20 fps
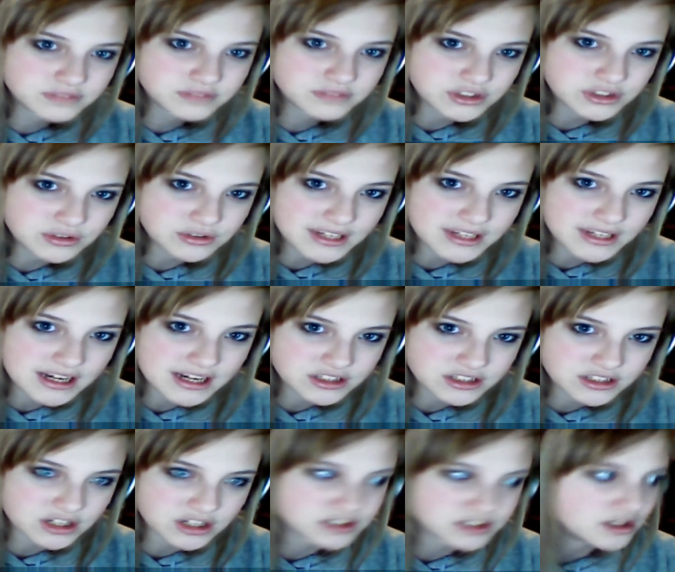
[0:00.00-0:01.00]
Do you like hot
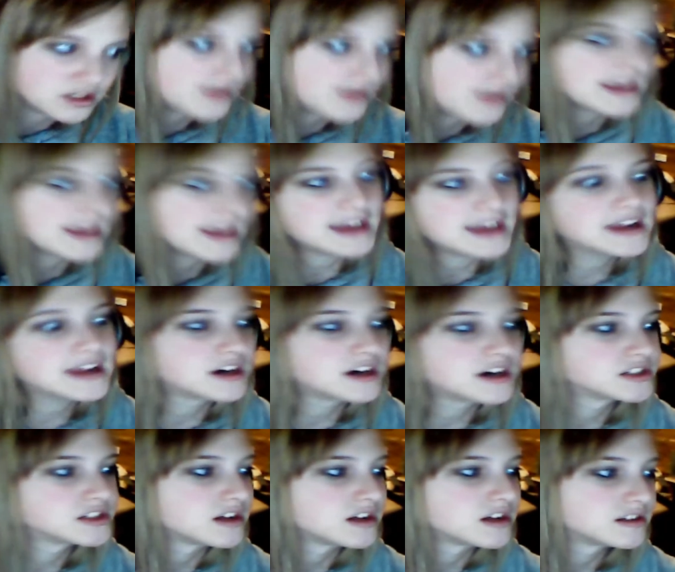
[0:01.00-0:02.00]
sauce? No, I can't eat
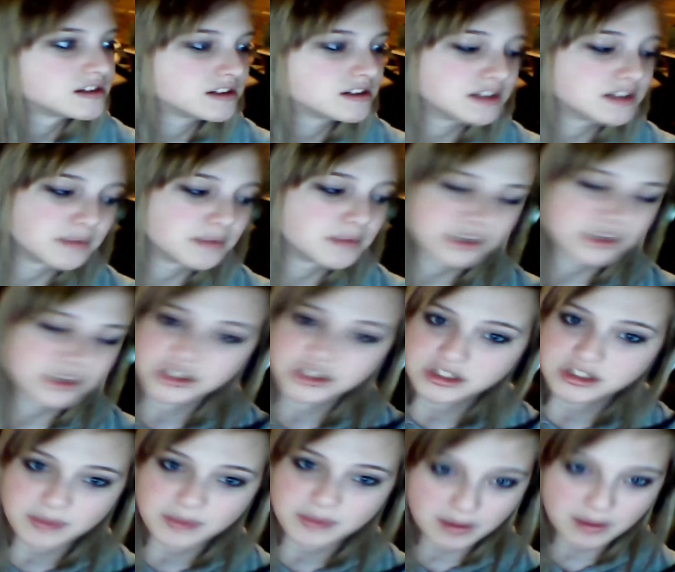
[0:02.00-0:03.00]
hot sauce because I'm
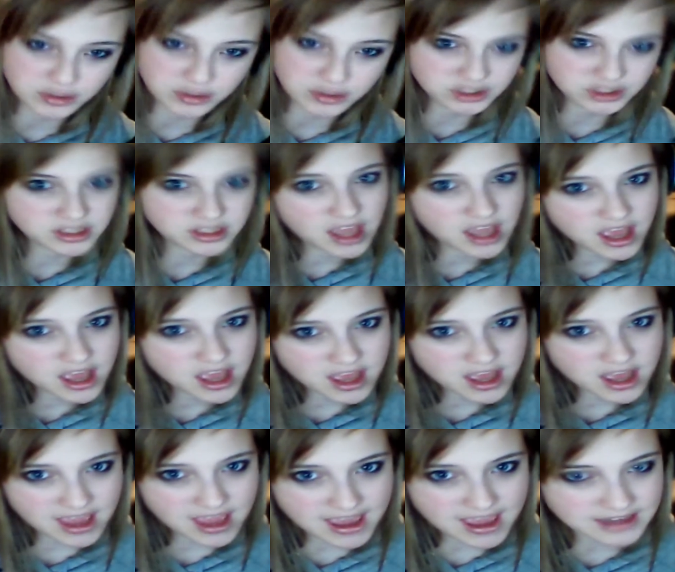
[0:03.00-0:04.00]
allergic to peppers.
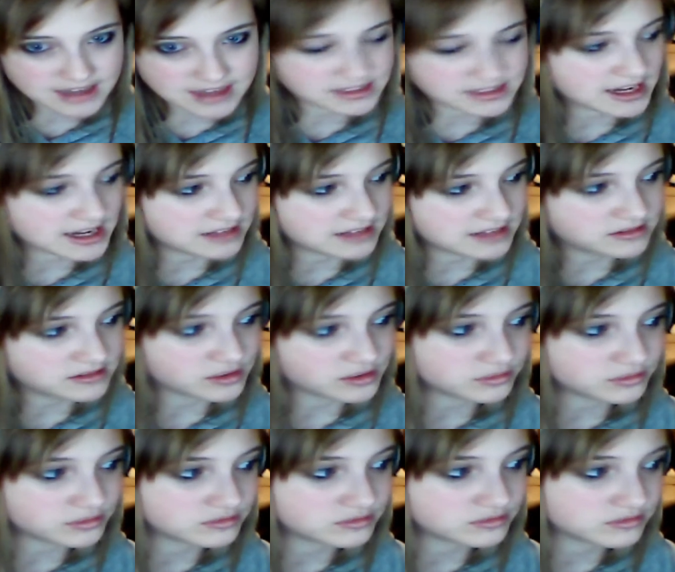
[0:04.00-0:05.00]
And I
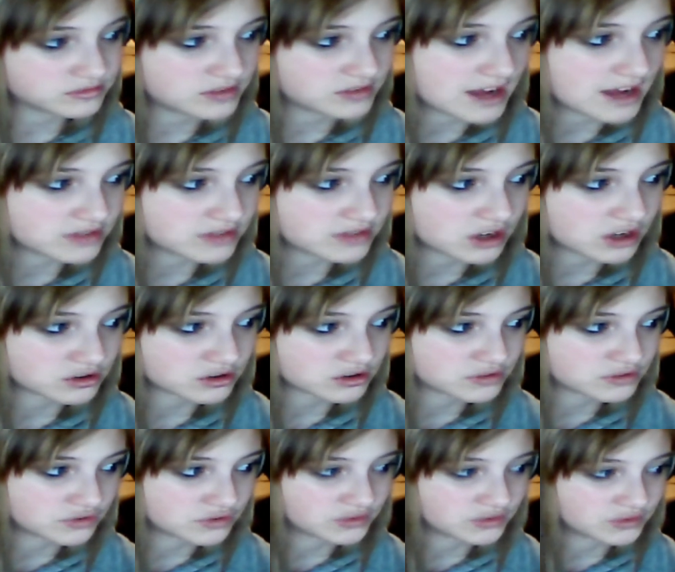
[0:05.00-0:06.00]
don't have
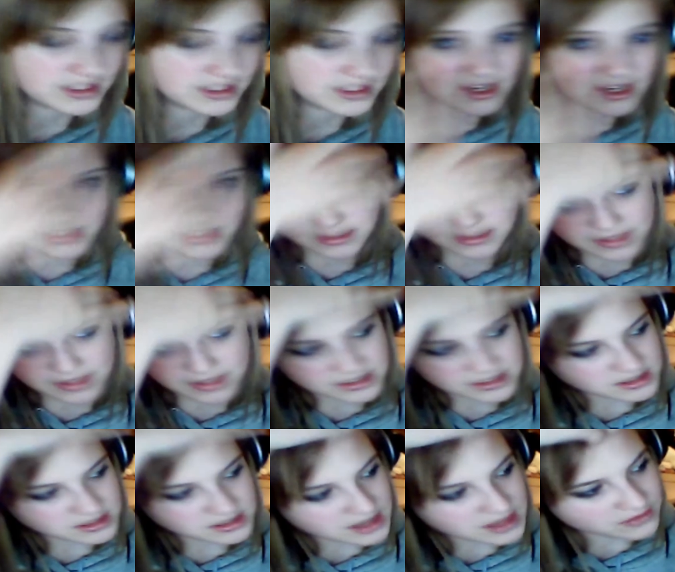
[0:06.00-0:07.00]
tolerance for really hot,
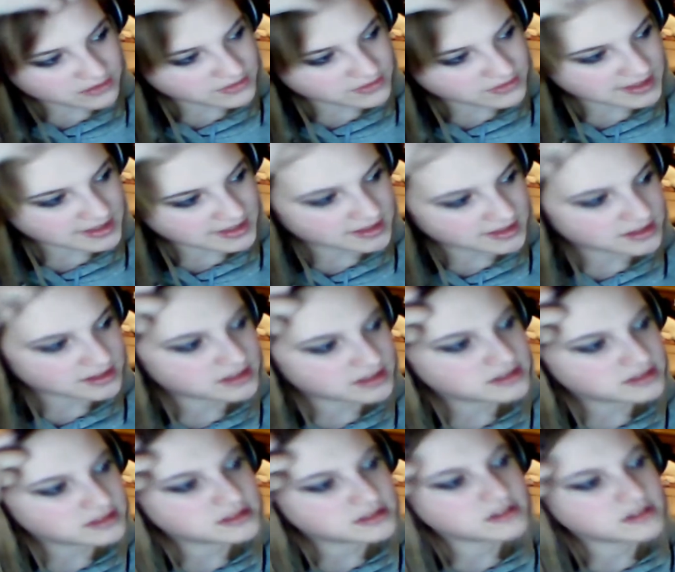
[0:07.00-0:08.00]
spicy stuff either.
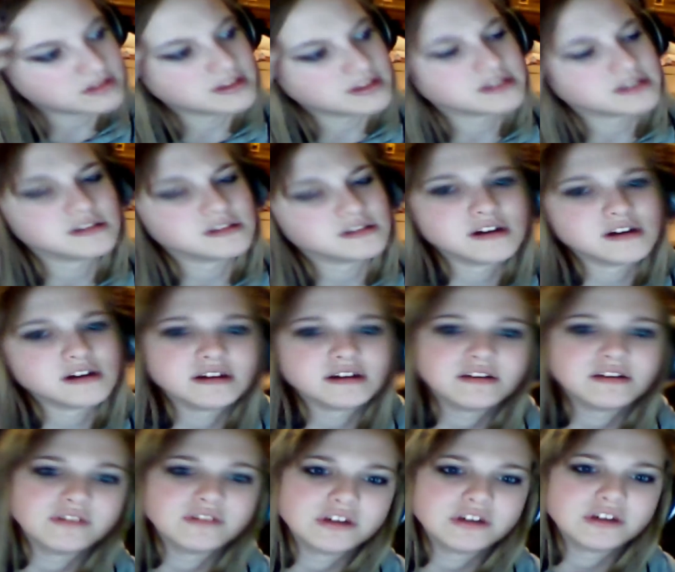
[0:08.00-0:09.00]
So that's not
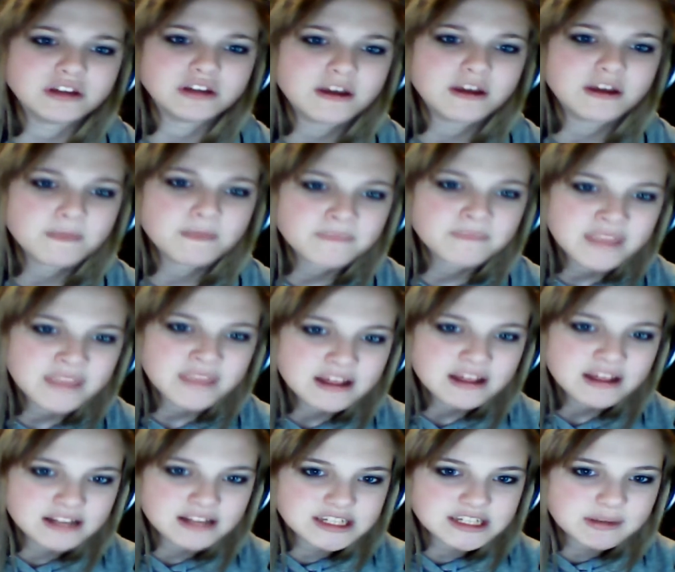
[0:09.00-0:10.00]
even good.
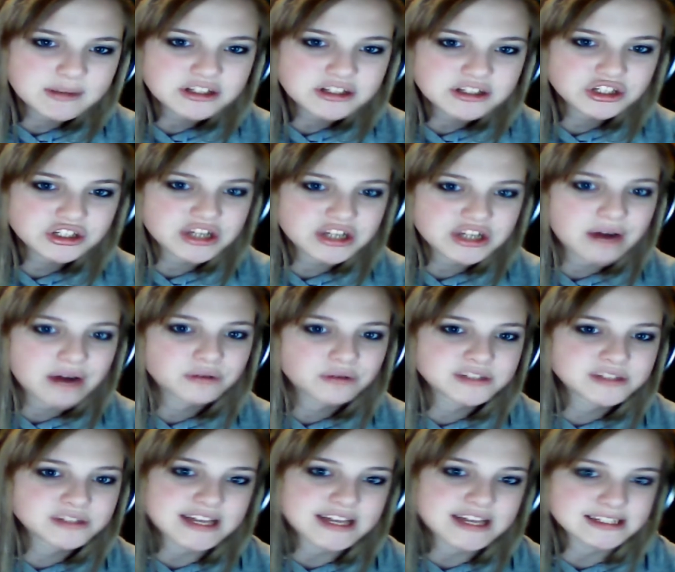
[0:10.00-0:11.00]
Last time I took a shower
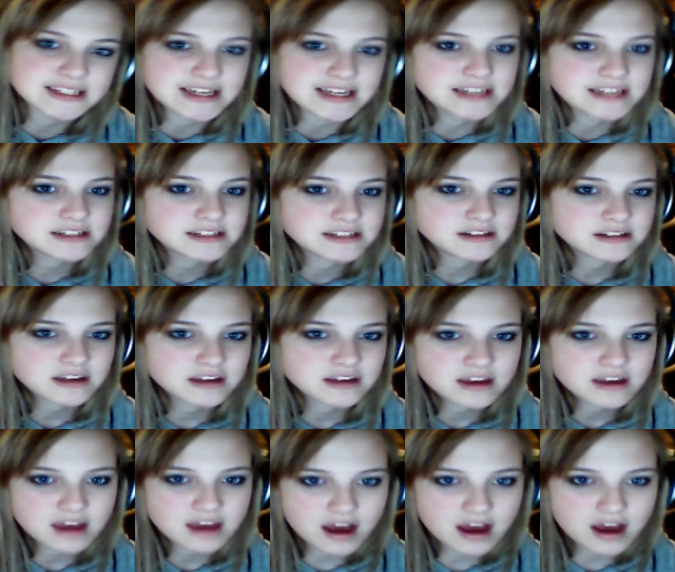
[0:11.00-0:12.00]
was last night.
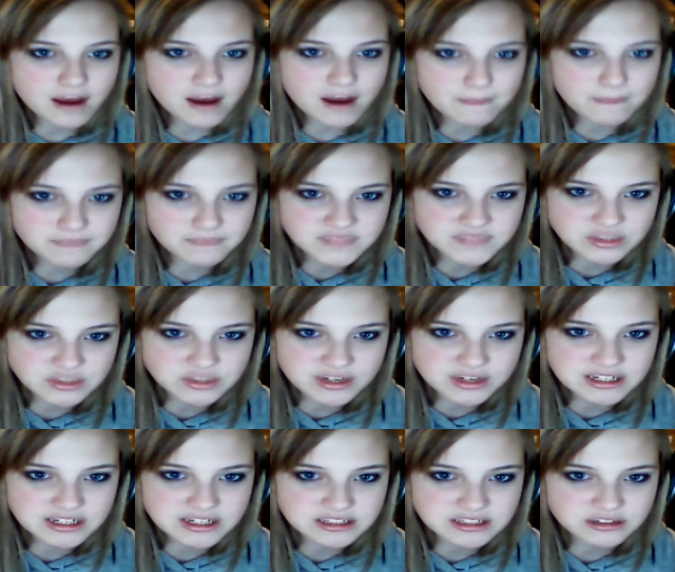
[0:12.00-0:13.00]
Um, do I
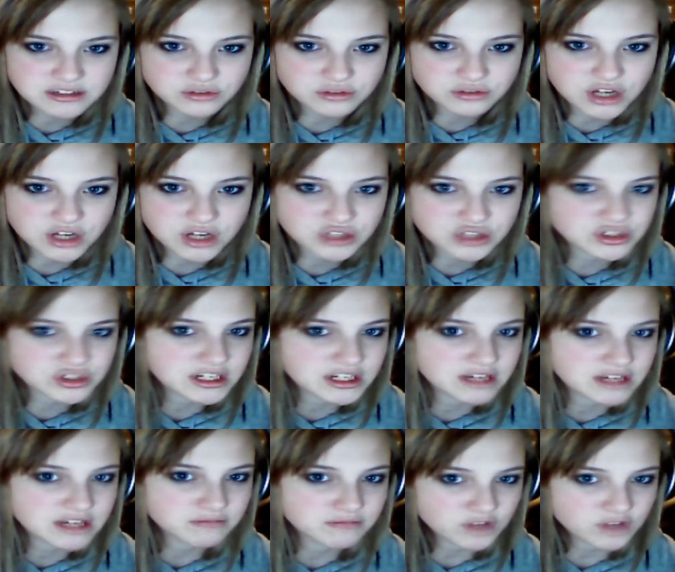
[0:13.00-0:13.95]
need to do laundry?